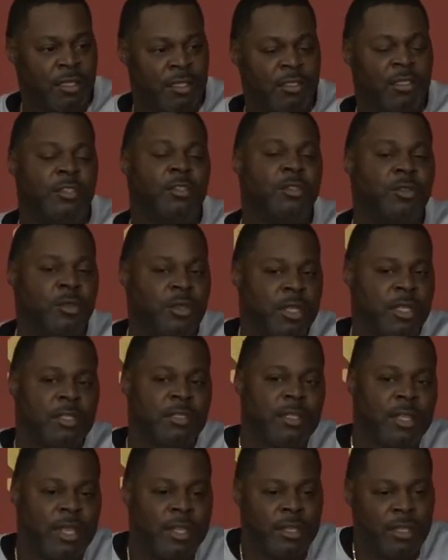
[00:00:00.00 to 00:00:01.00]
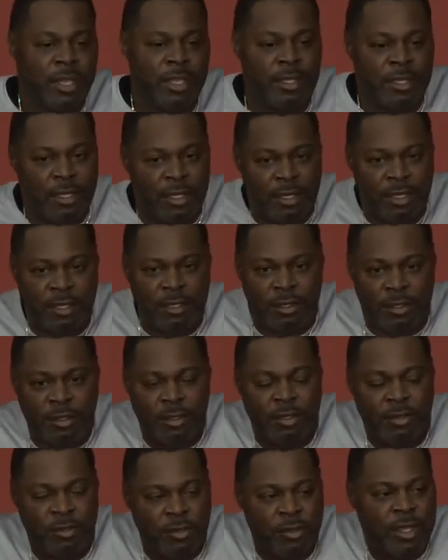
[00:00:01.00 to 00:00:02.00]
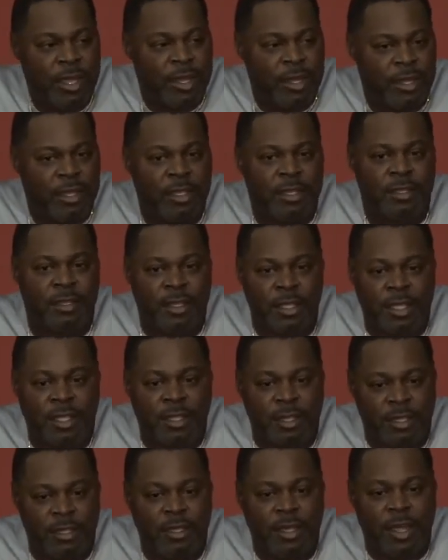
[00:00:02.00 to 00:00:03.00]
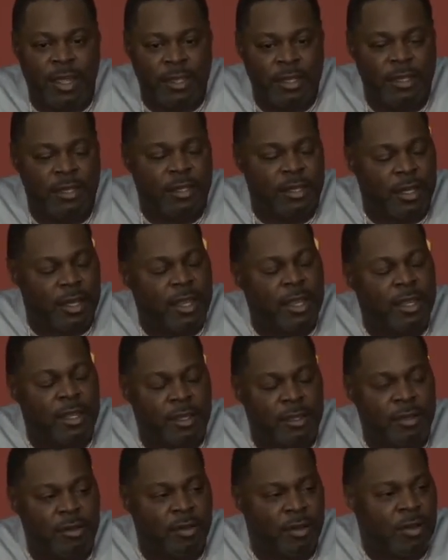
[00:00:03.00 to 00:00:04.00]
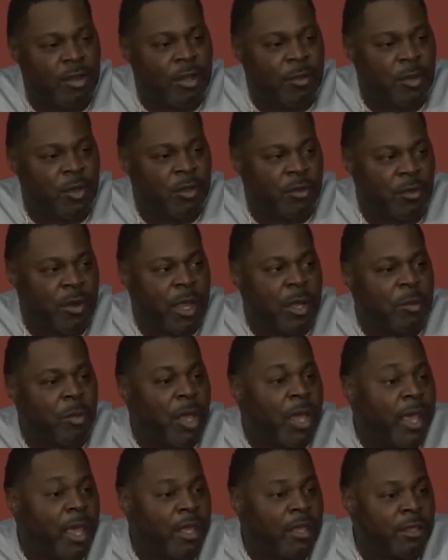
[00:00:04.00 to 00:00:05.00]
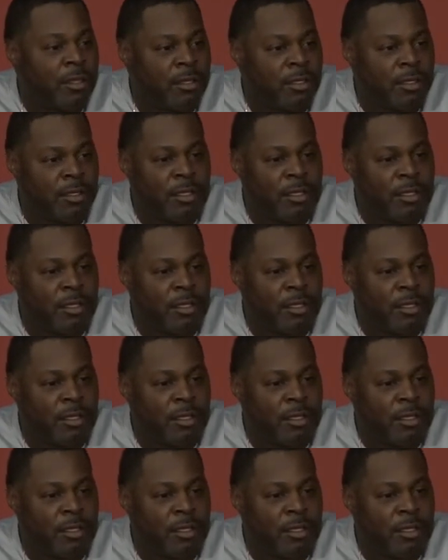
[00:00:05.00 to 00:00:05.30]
to do things like that, then you kind of get the idea that, hey, you know, I'm on the right path.